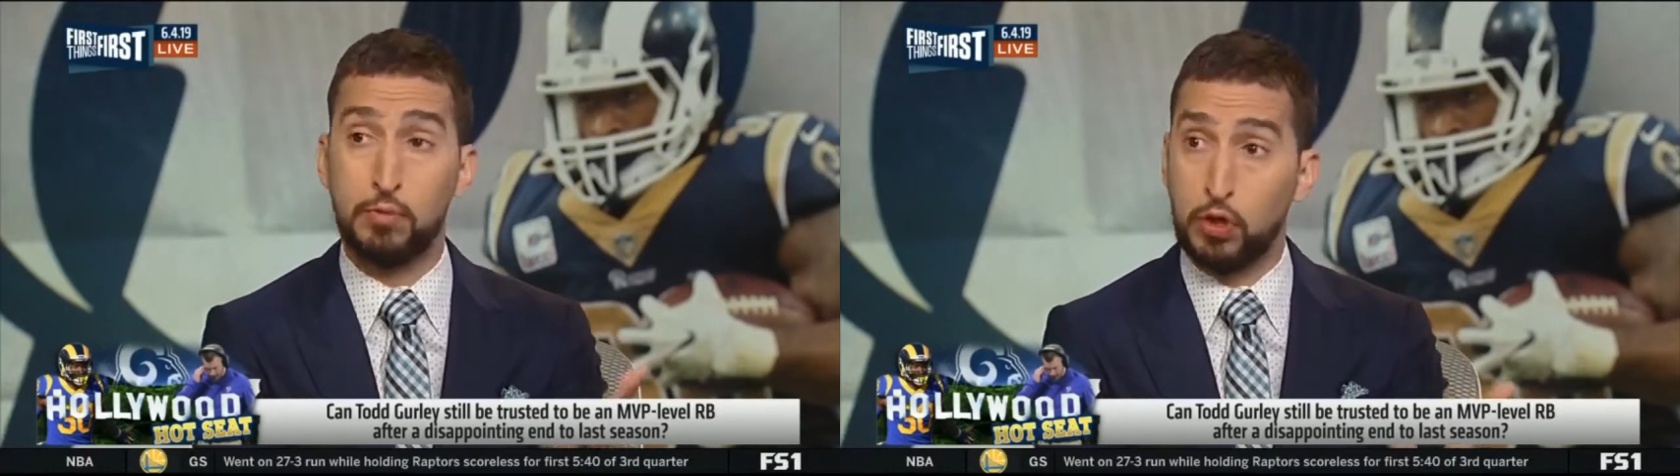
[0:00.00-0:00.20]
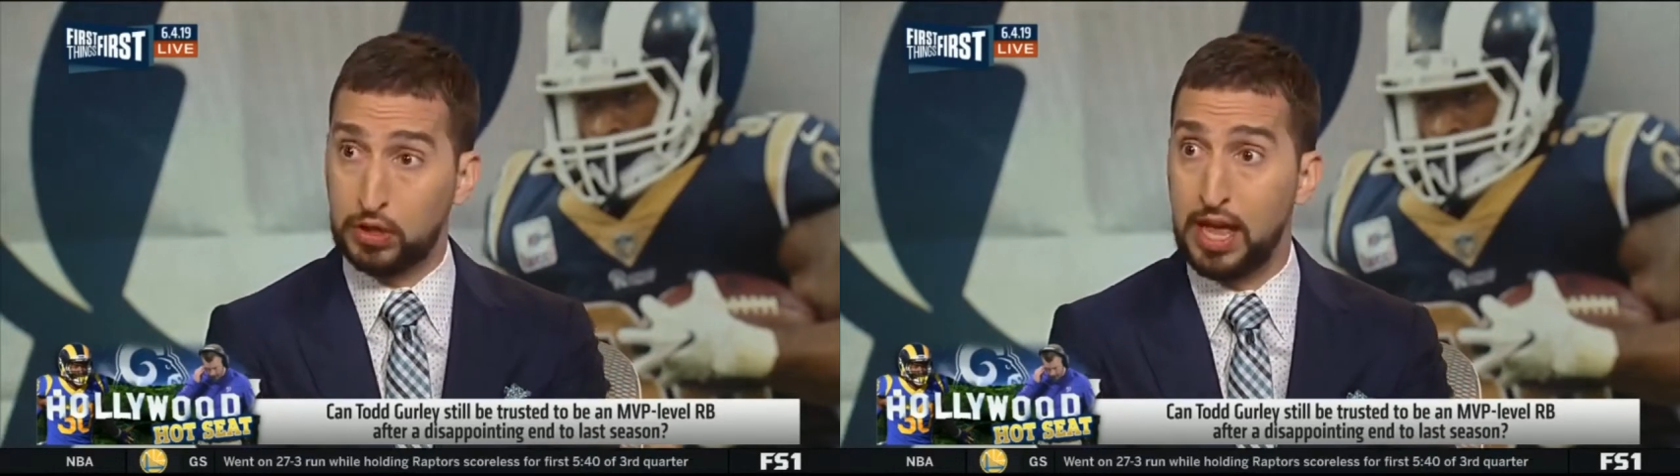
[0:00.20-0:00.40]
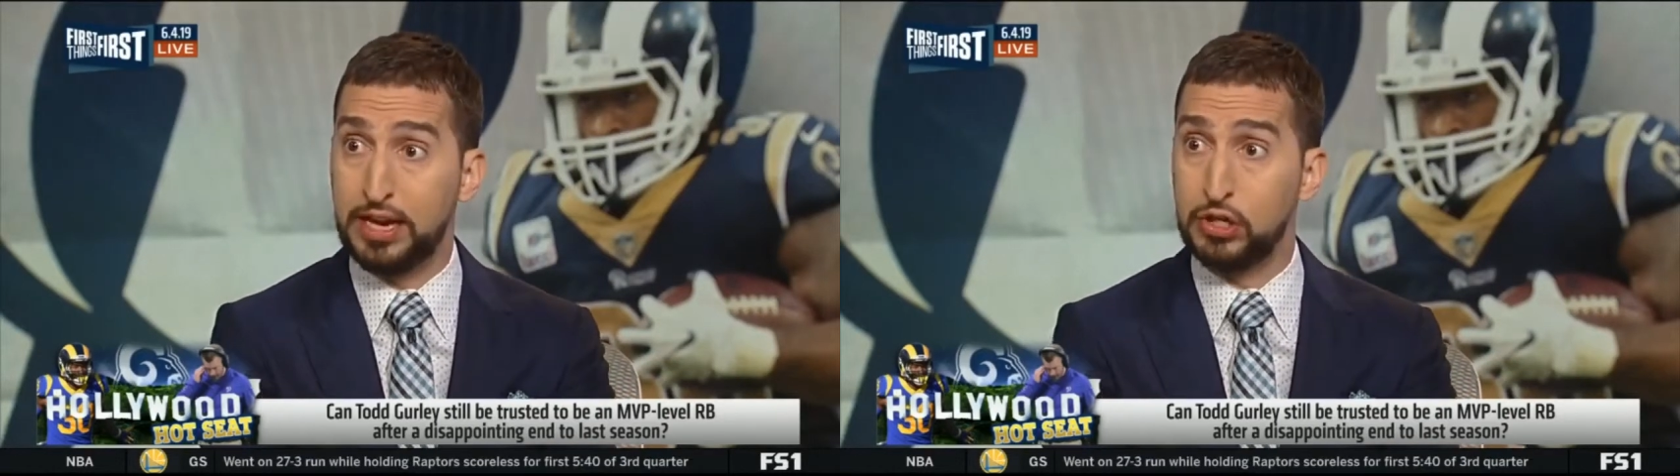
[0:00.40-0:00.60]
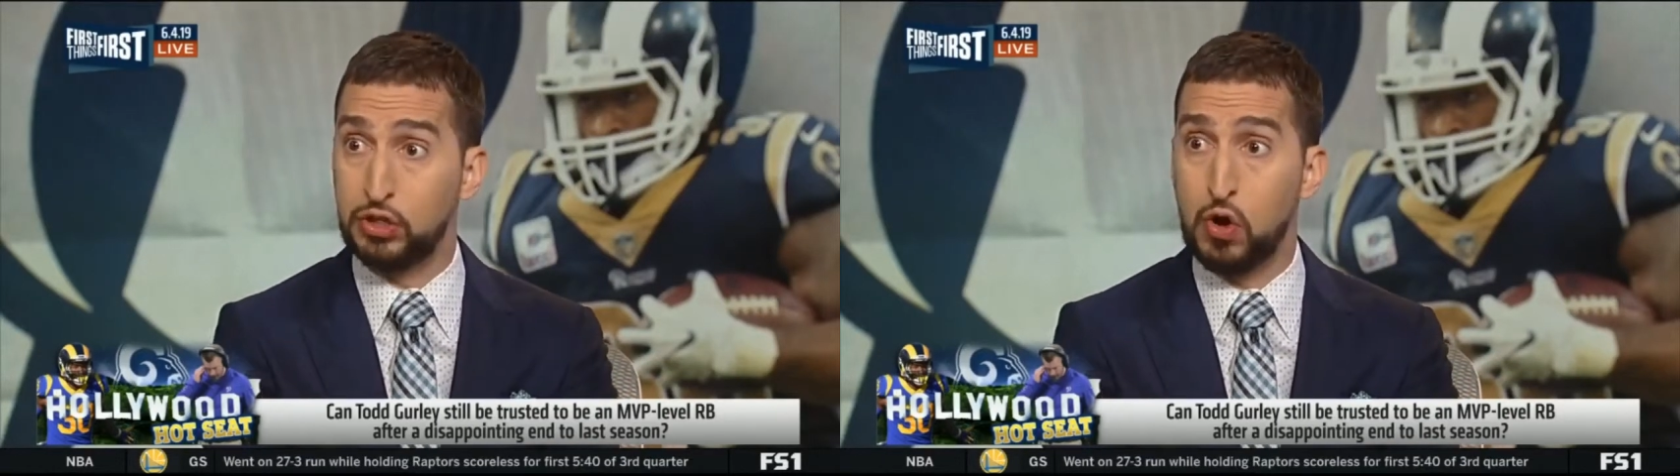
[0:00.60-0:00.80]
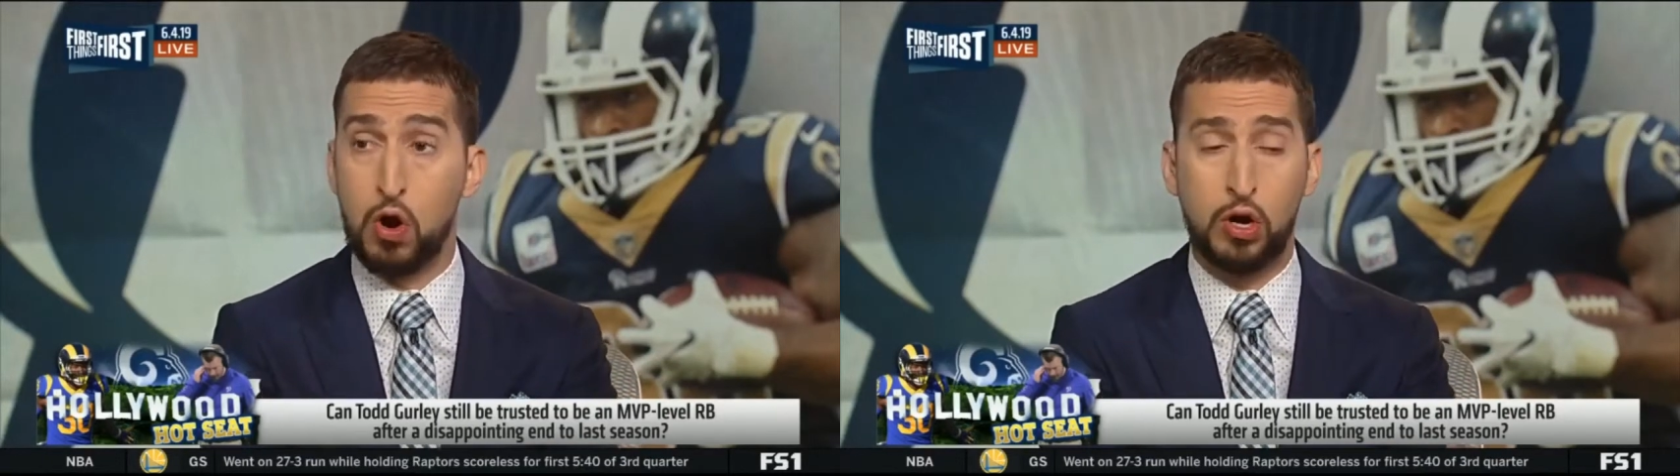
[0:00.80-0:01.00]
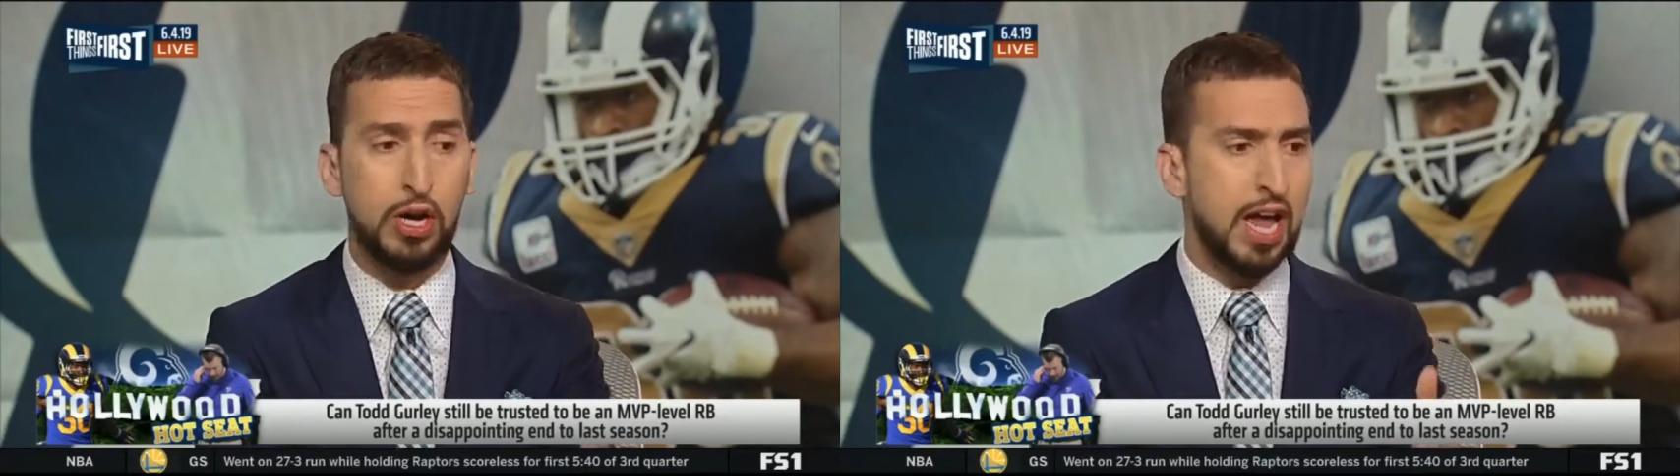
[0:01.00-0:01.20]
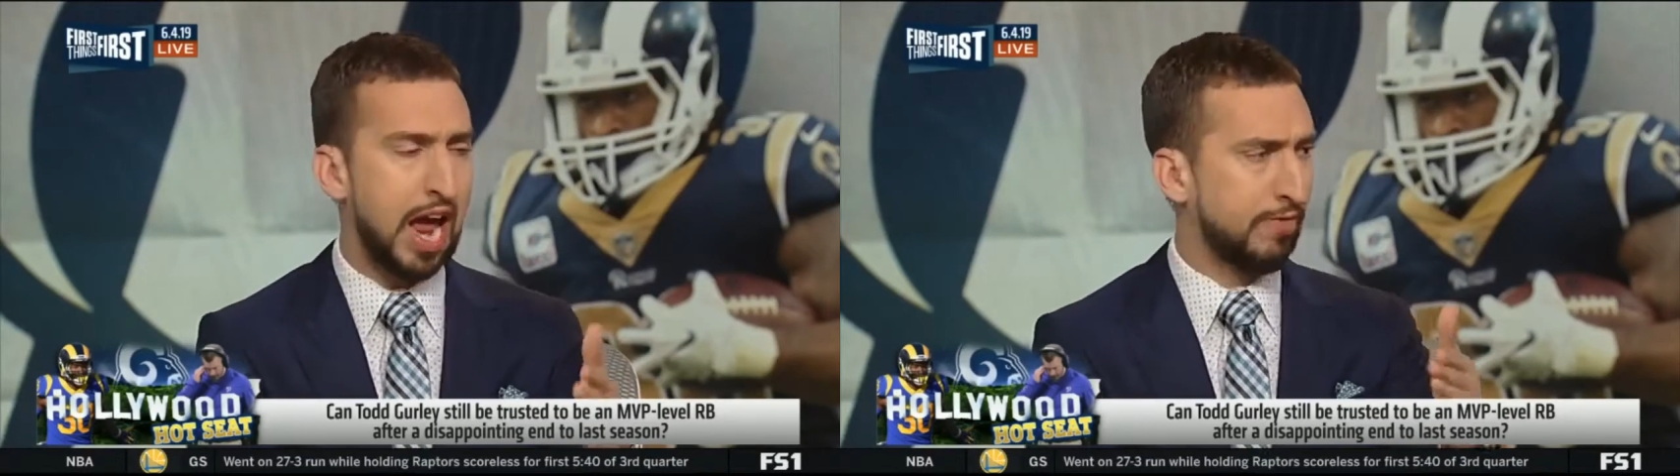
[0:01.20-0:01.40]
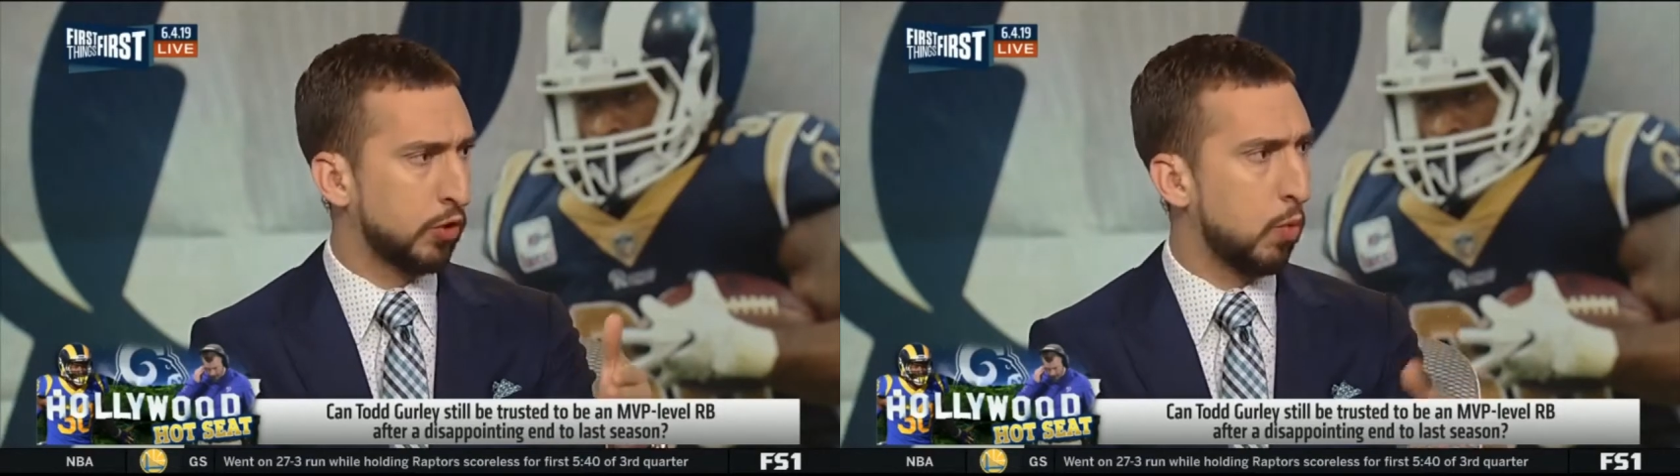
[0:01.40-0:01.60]
looked like a star
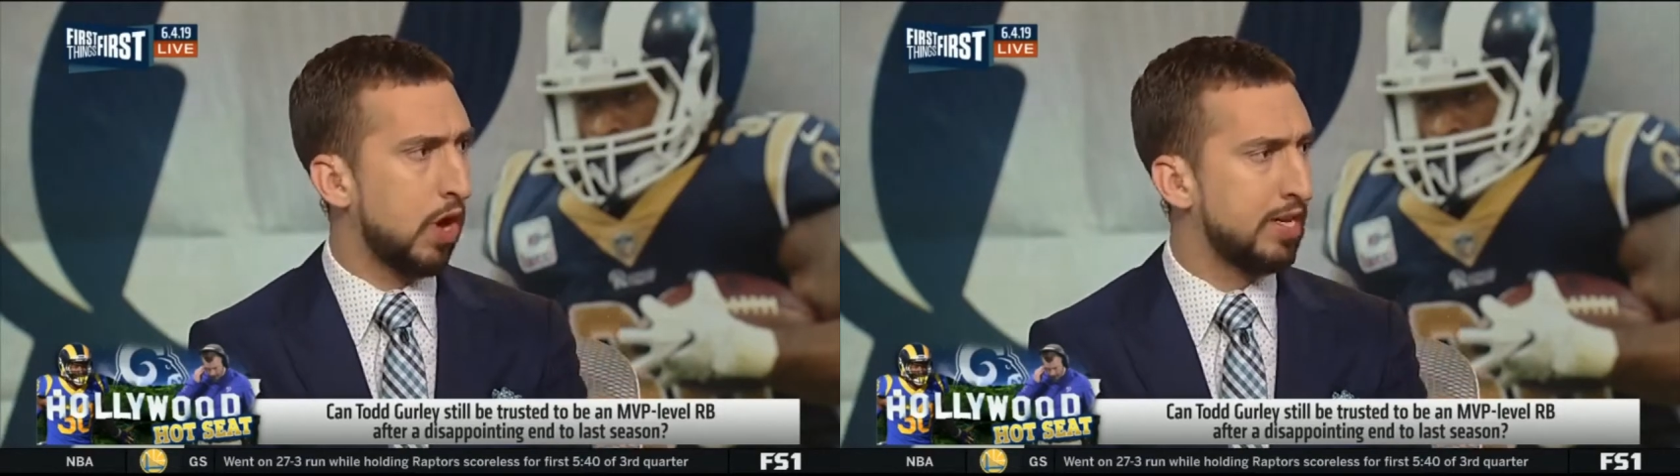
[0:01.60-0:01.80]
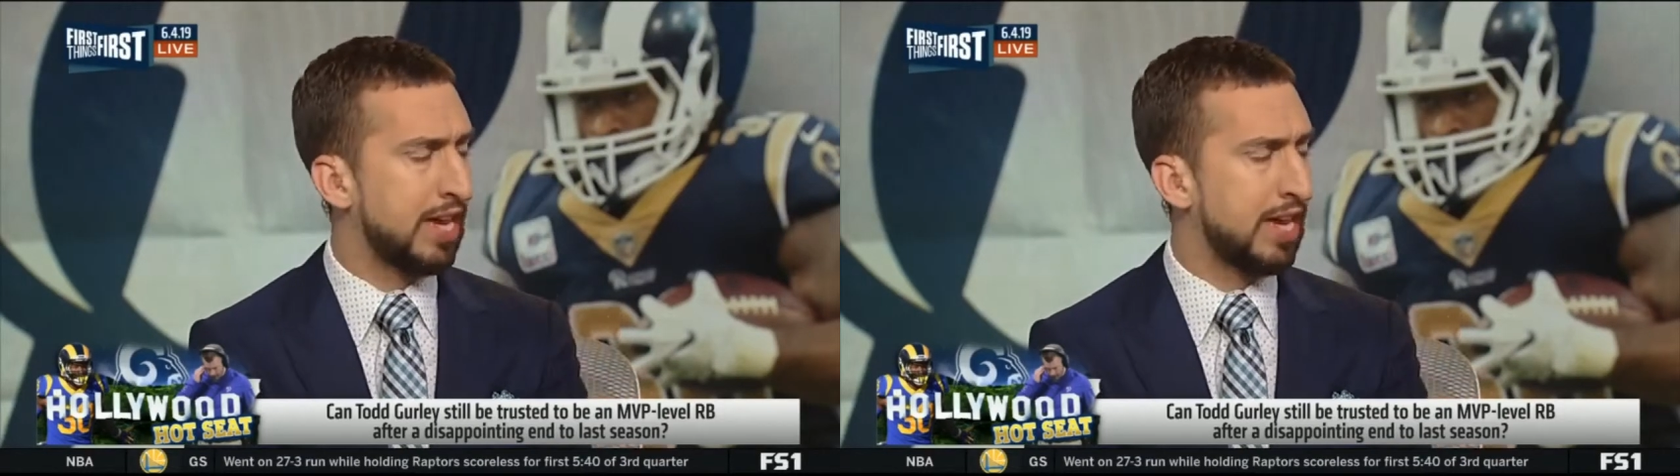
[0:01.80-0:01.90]
after one